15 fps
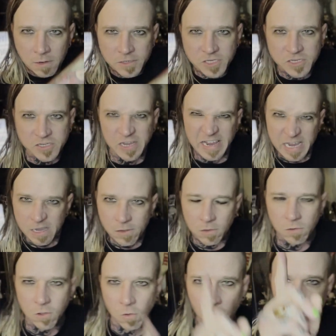single
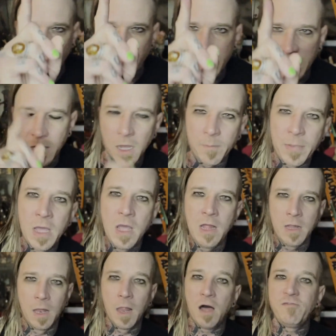coil pickup.
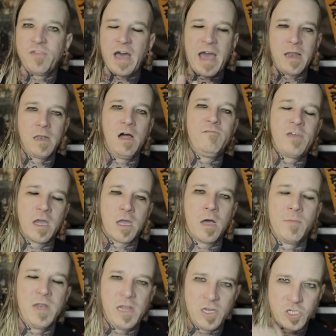Love that
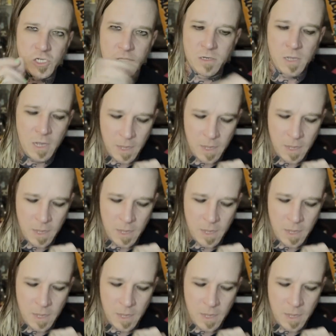combination.